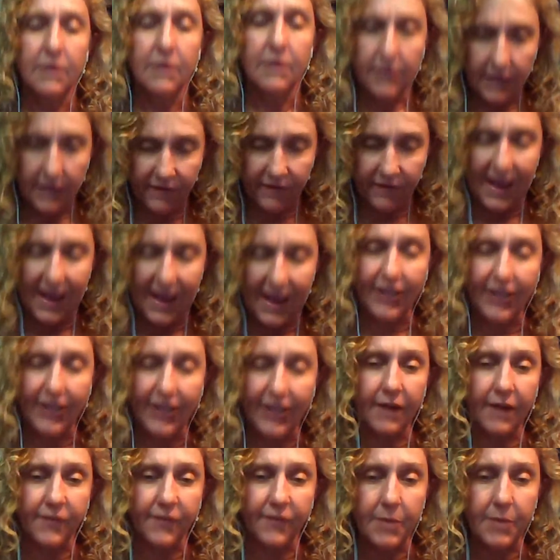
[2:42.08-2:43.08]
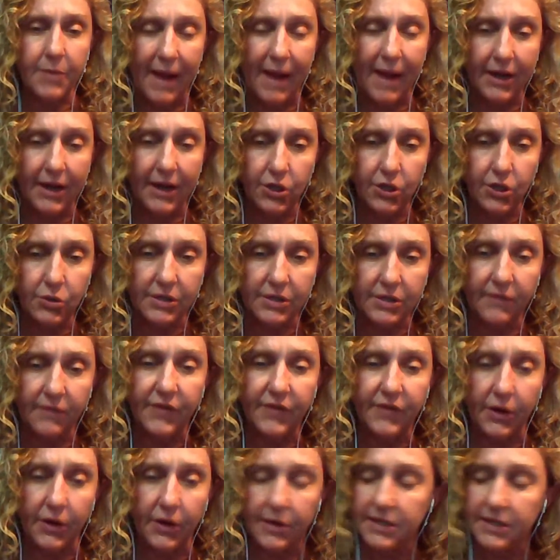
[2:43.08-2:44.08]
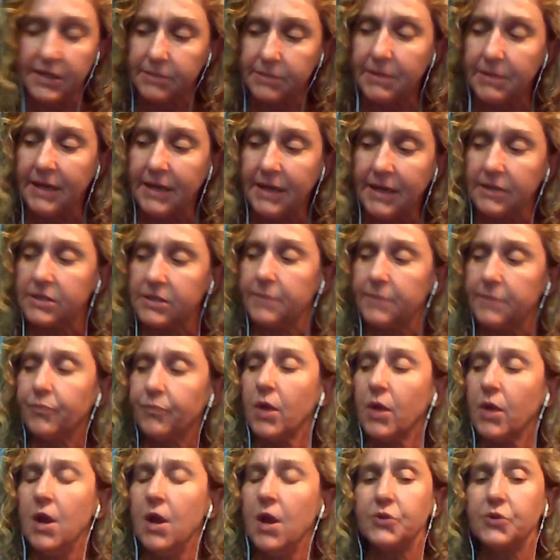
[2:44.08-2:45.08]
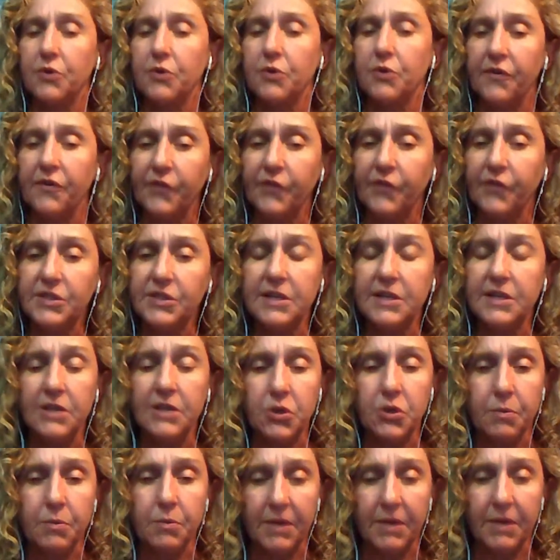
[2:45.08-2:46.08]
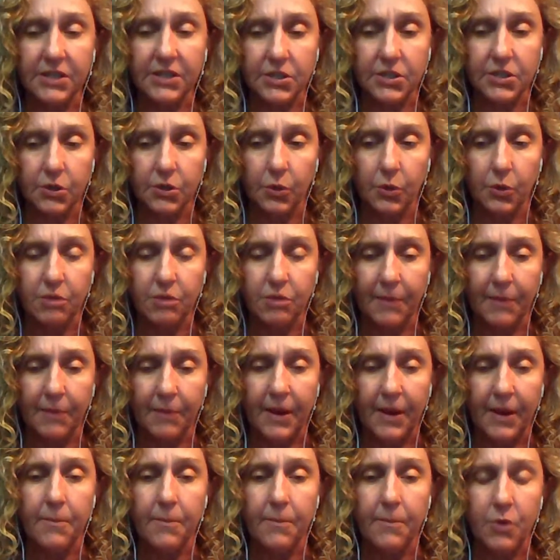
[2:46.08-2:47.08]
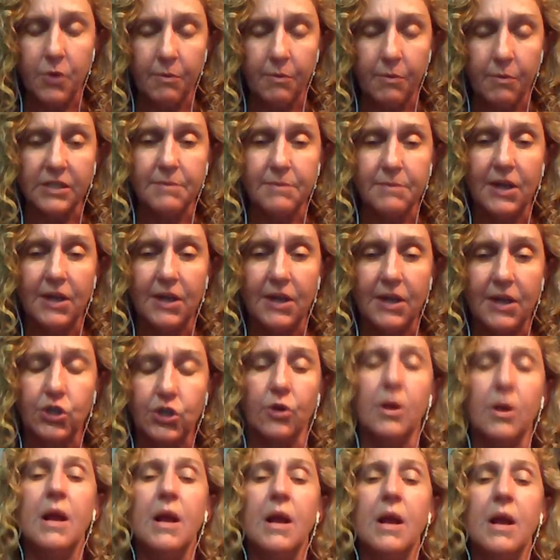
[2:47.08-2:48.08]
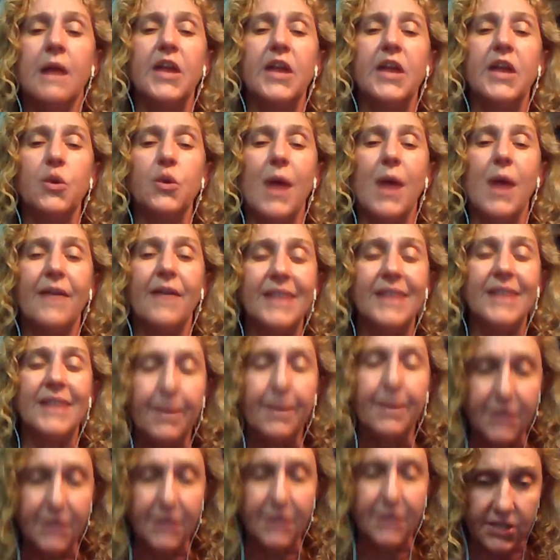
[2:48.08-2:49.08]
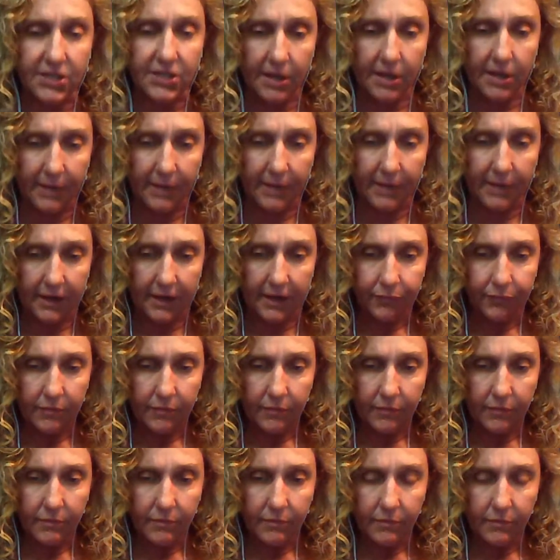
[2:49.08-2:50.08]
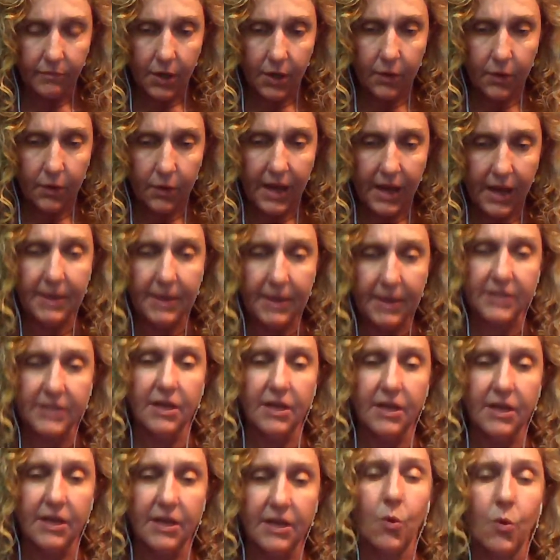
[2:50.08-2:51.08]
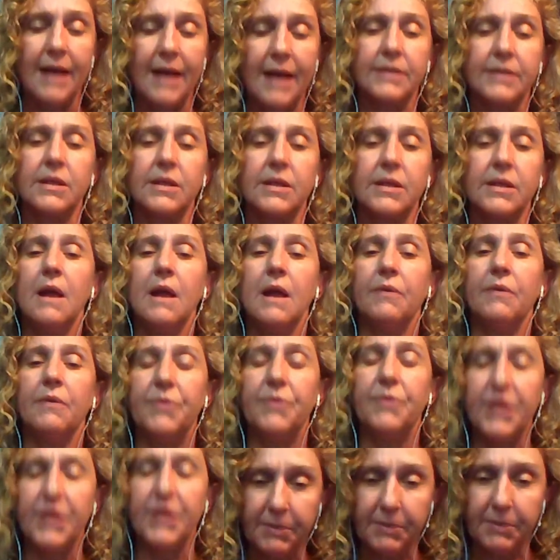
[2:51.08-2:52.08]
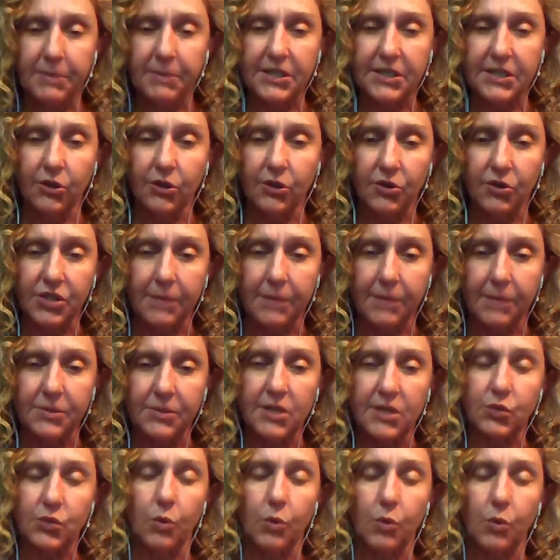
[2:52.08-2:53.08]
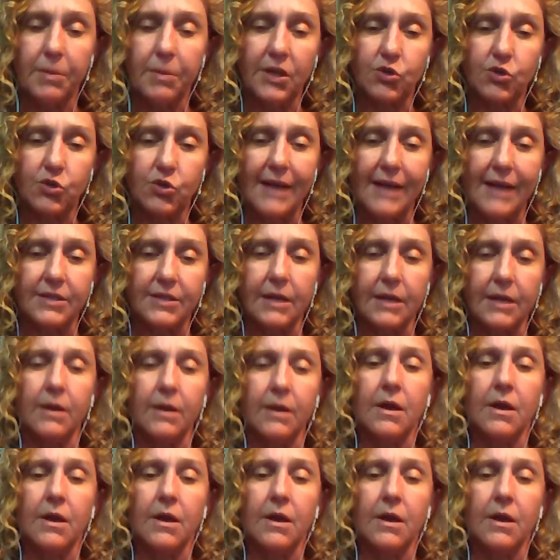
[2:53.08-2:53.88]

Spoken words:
evacuate it from the body using various means. So the first thing that you must do is you must make sure that you have an empty stomach, okay? Because otherwise, this particular substance will be attracting